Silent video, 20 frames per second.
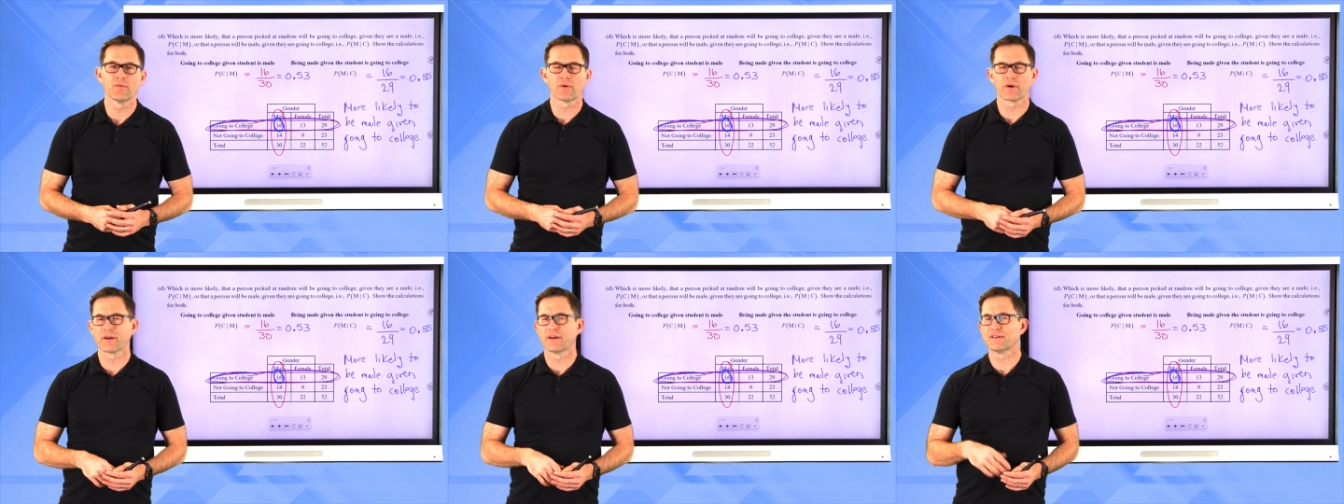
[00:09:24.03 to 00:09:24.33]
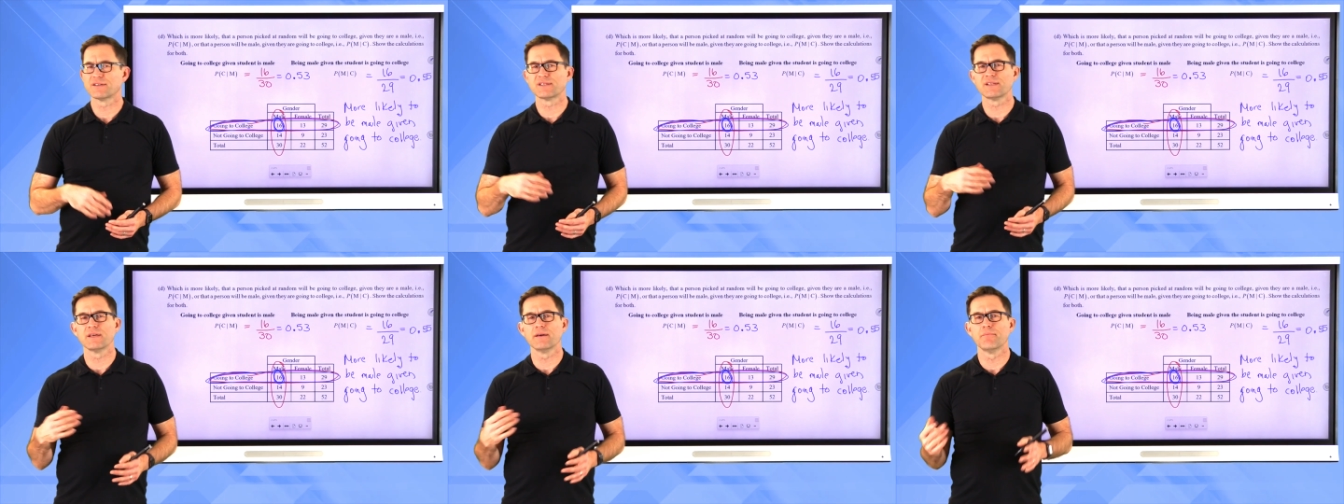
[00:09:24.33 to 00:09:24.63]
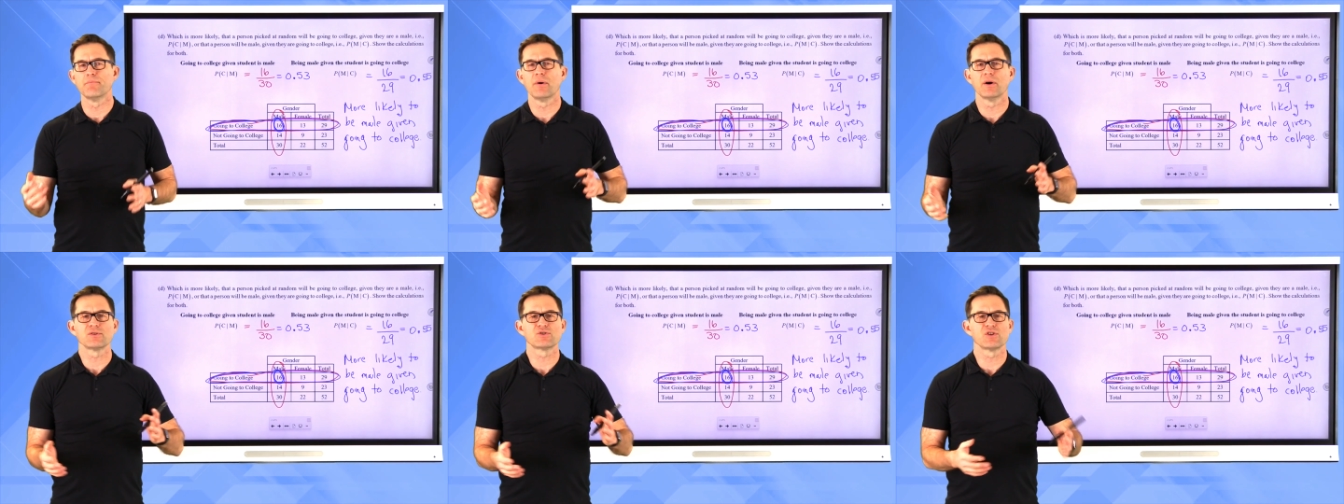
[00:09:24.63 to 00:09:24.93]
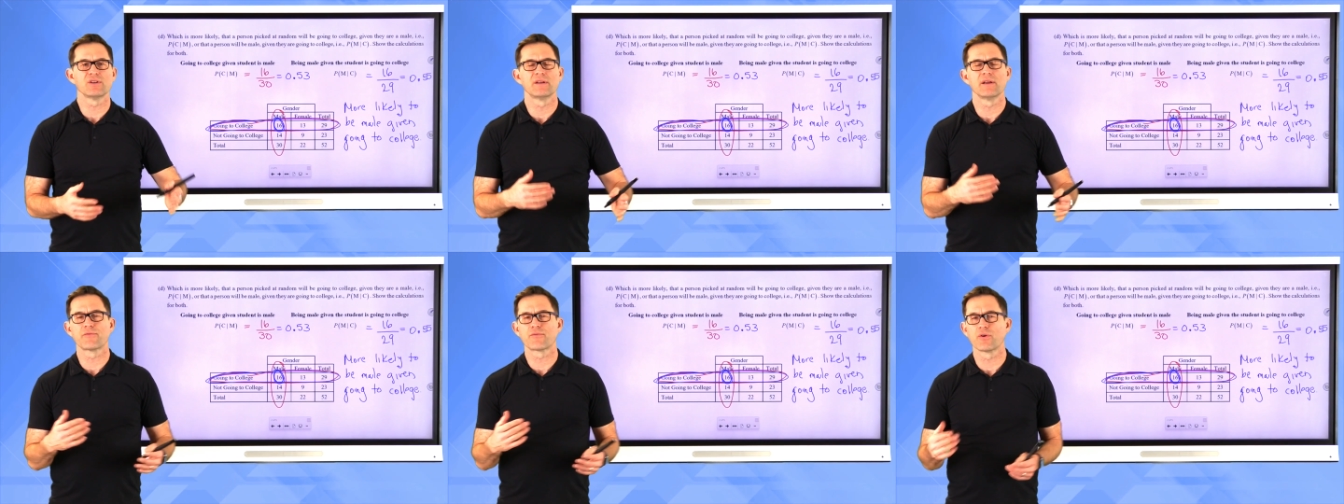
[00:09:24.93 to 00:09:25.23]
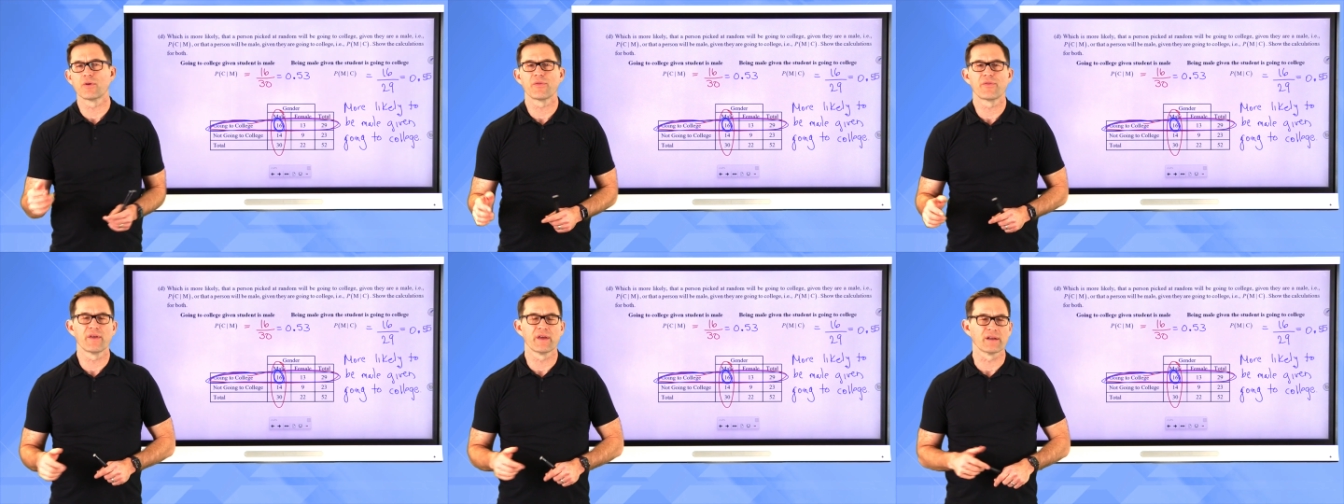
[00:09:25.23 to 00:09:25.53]
We're gonna see a bunch of
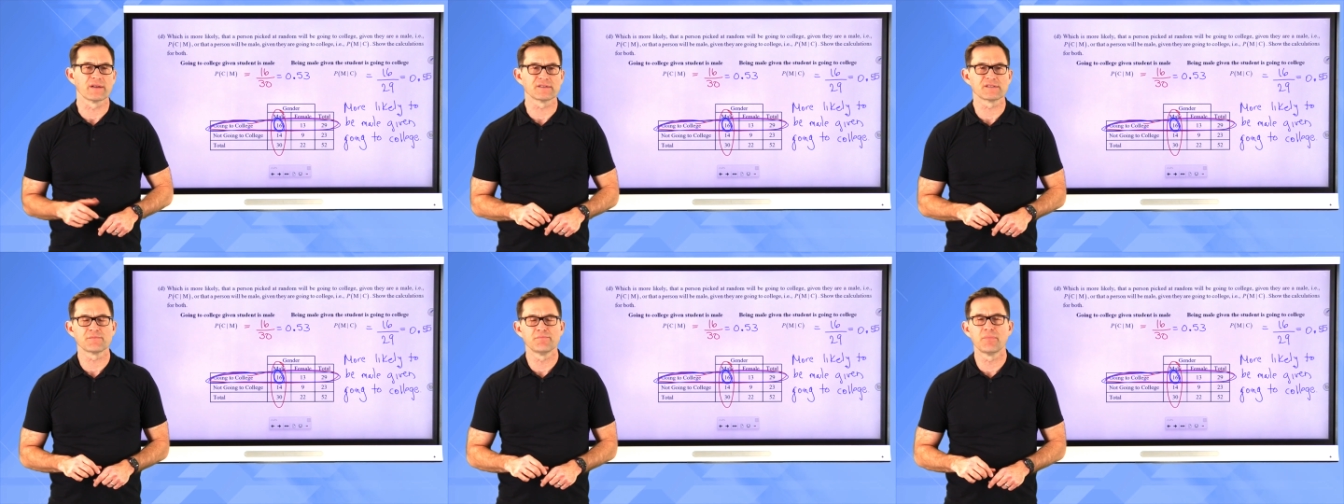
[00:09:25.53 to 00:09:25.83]
different things.